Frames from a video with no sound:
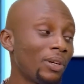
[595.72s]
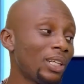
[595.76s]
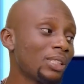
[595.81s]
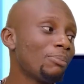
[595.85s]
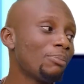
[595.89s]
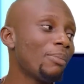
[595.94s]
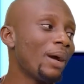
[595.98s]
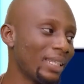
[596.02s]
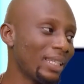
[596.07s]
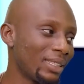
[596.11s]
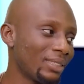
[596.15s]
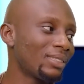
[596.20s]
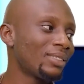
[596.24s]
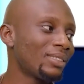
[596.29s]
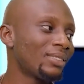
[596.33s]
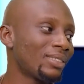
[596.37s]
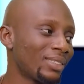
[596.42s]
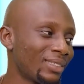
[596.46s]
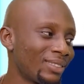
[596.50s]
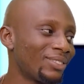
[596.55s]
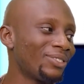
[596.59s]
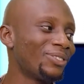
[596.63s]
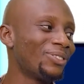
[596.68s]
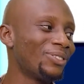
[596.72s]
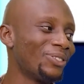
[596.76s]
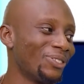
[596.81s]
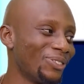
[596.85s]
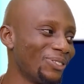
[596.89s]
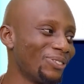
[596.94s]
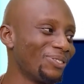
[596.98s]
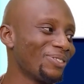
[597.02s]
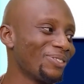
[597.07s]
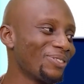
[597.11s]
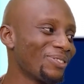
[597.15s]
Forest might. Do you
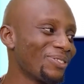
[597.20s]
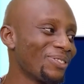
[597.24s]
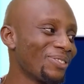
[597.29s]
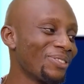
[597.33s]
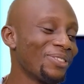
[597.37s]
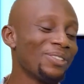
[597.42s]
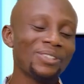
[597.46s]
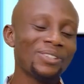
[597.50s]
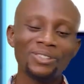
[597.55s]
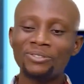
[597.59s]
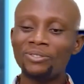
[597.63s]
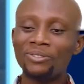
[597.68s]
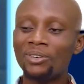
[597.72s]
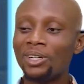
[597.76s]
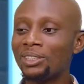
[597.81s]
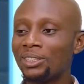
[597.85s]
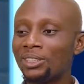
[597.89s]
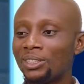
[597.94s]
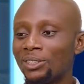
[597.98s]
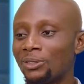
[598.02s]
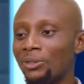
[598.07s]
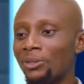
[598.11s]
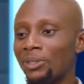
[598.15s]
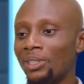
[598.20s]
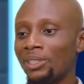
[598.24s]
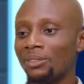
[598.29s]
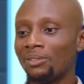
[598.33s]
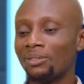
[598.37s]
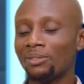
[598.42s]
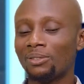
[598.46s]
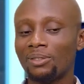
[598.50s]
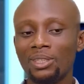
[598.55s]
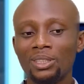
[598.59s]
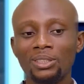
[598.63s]
think Forest will survive? Forest is
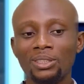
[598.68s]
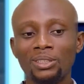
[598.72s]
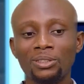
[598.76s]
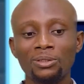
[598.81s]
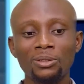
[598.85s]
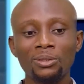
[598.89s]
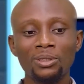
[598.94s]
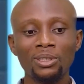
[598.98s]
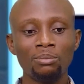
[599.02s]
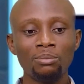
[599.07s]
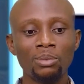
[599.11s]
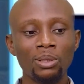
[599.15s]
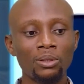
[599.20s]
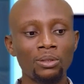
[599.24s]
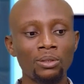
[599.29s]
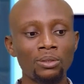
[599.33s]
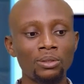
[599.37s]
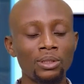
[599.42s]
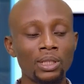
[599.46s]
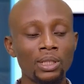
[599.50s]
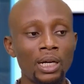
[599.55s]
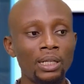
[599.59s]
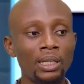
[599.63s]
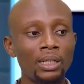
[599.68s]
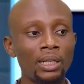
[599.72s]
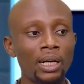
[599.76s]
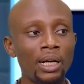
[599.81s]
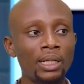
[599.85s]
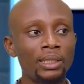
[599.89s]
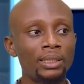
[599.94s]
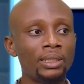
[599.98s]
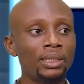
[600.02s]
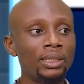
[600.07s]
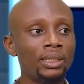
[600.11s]
going. Forest is going because
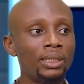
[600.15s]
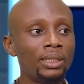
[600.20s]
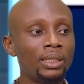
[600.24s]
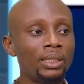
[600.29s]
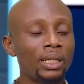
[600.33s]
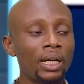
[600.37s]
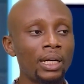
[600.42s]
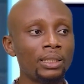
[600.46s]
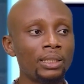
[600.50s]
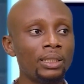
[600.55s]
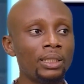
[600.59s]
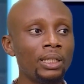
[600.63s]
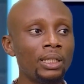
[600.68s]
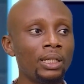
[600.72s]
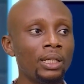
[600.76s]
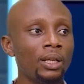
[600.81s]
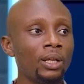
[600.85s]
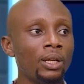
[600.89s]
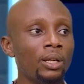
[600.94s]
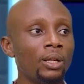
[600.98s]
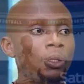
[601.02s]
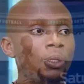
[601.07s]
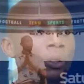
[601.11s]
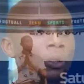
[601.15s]
I, I see I see